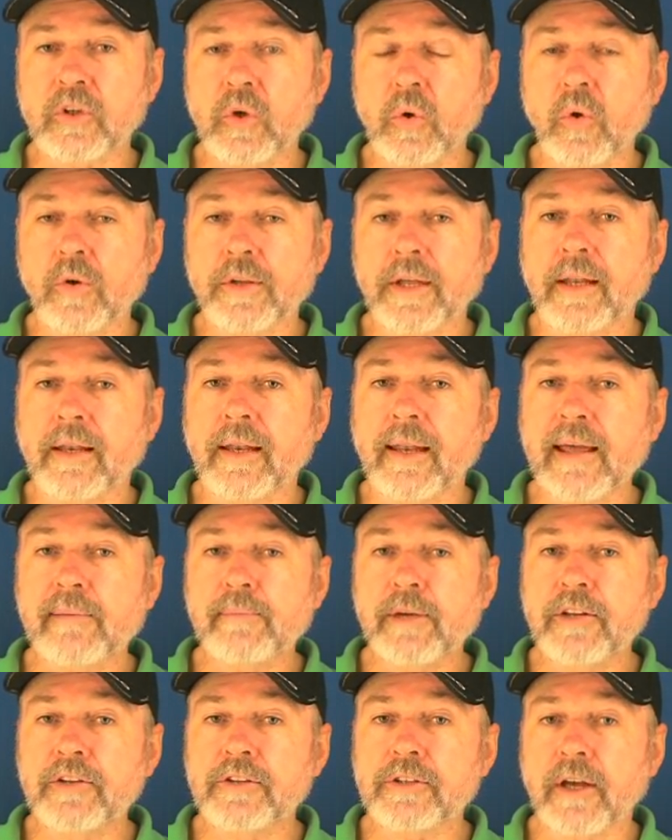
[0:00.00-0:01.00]
It's called
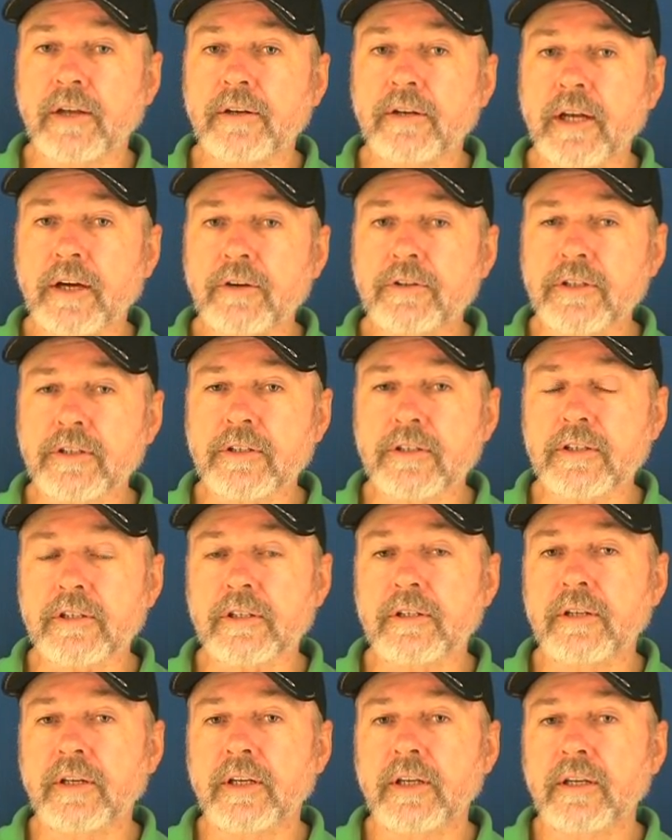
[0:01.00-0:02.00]
layman's
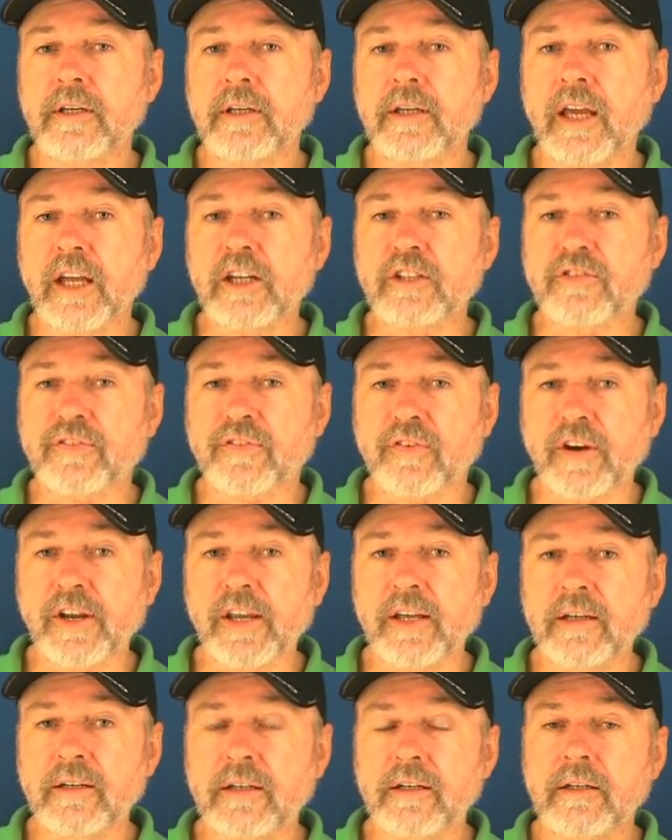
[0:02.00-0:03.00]
gnosis. It's
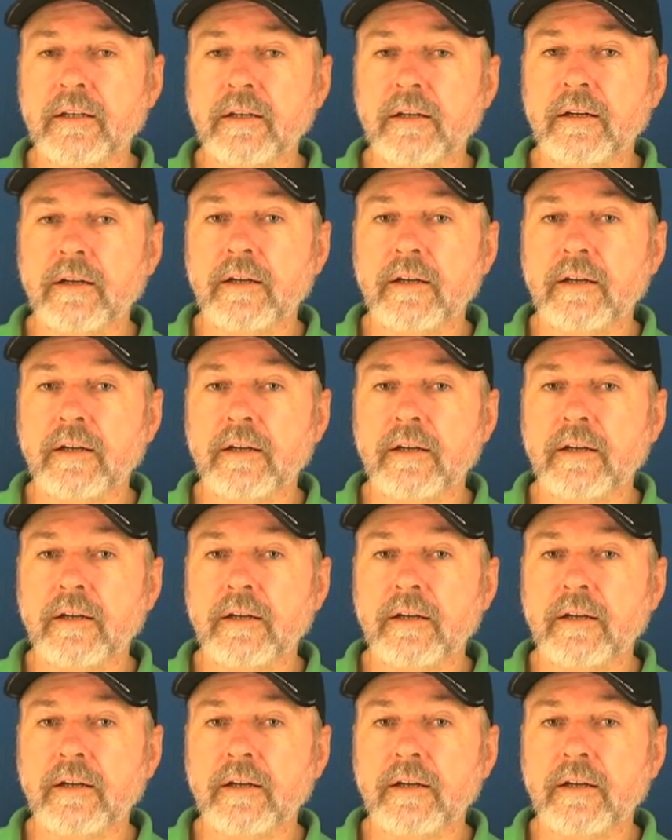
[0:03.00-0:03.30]
free.